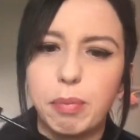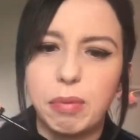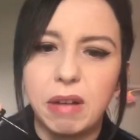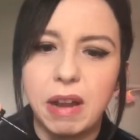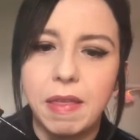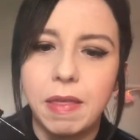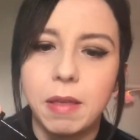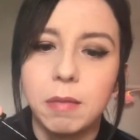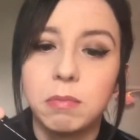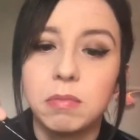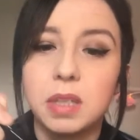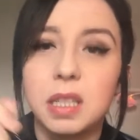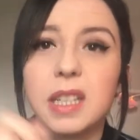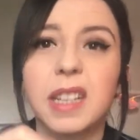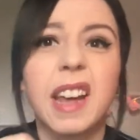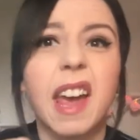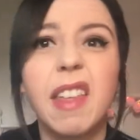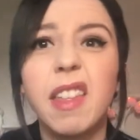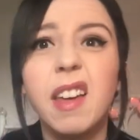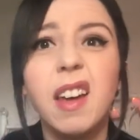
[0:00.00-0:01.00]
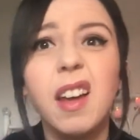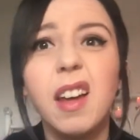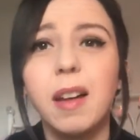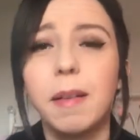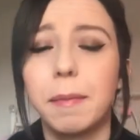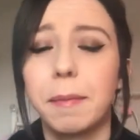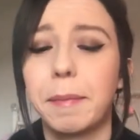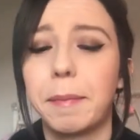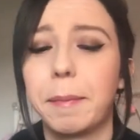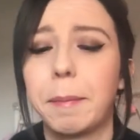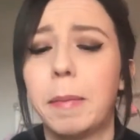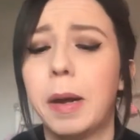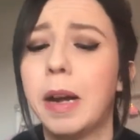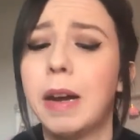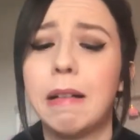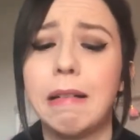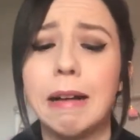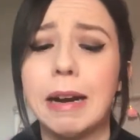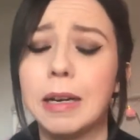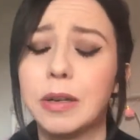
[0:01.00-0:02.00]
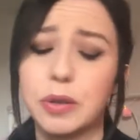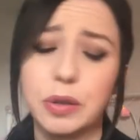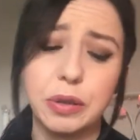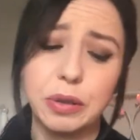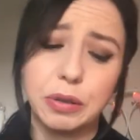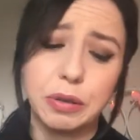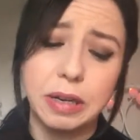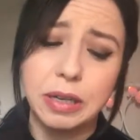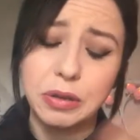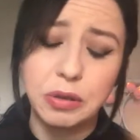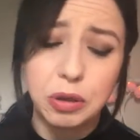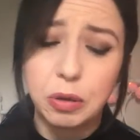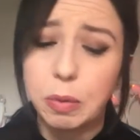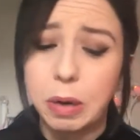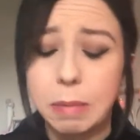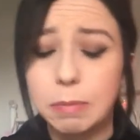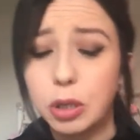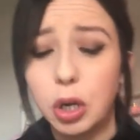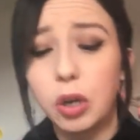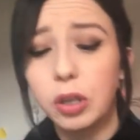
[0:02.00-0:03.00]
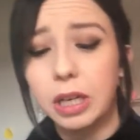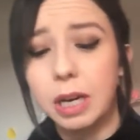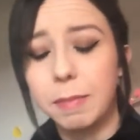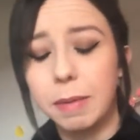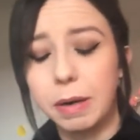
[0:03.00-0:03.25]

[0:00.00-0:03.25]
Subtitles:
blend them together. I don't know what I'm talking